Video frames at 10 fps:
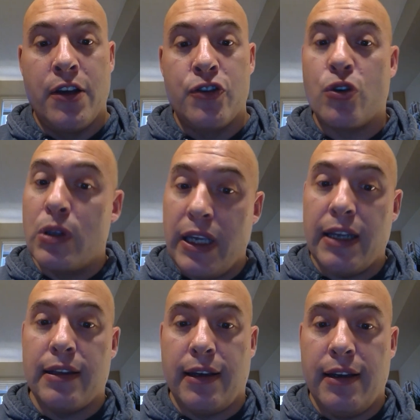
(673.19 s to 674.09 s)
So
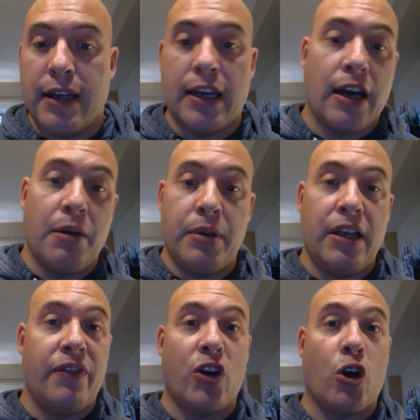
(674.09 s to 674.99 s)
legally, and I would
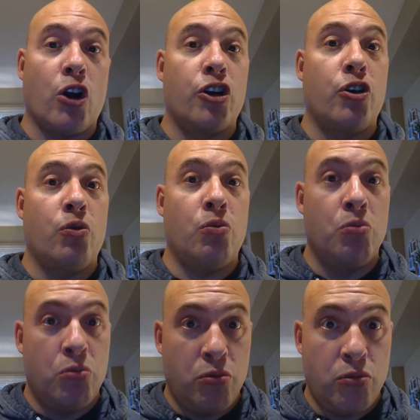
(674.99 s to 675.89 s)
even argue
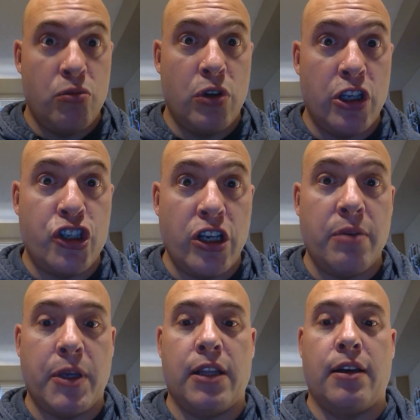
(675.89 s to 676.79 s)

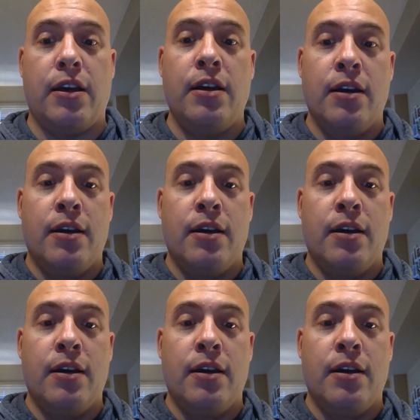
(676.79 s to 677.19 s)
legitimately,